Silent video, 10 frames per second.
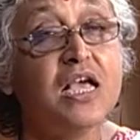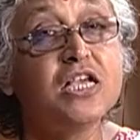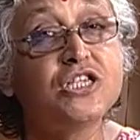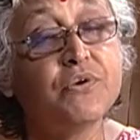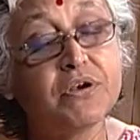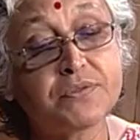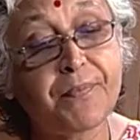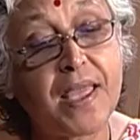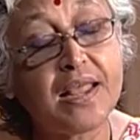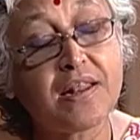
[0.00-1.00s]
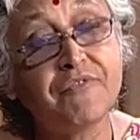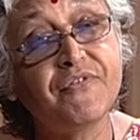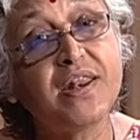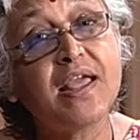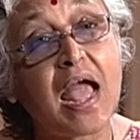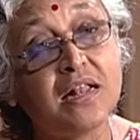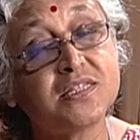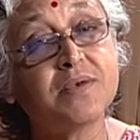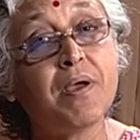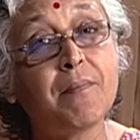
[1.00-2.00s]
She was paid a very
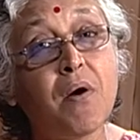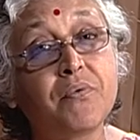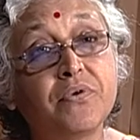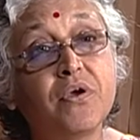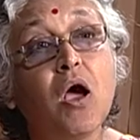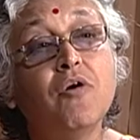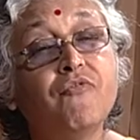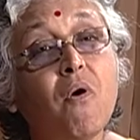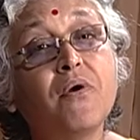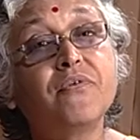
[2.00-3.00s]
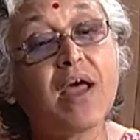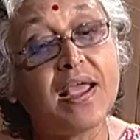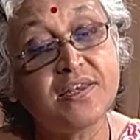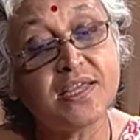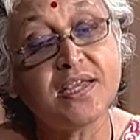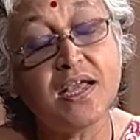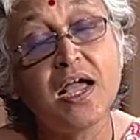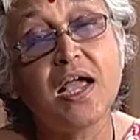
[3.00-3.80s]
handsome amount for writing